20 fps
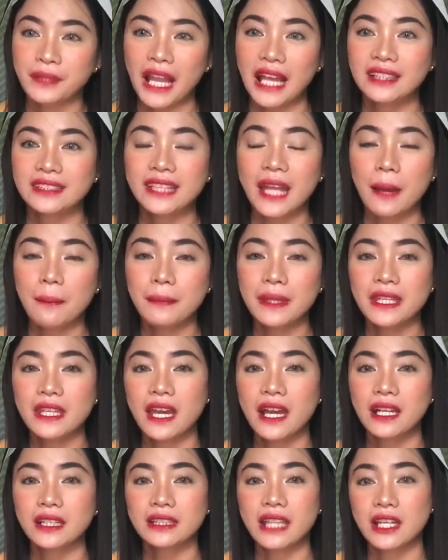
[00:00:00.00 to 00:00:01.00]
Ang dami
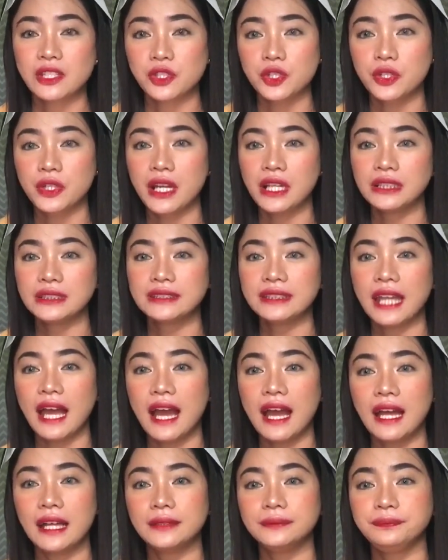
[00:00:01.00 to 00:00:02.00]
niyang natural
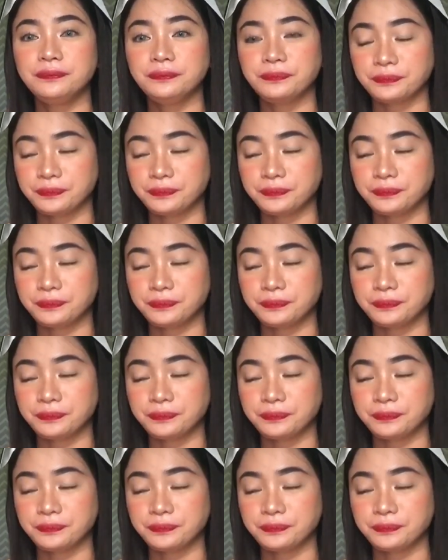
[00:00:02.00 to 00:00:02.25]
na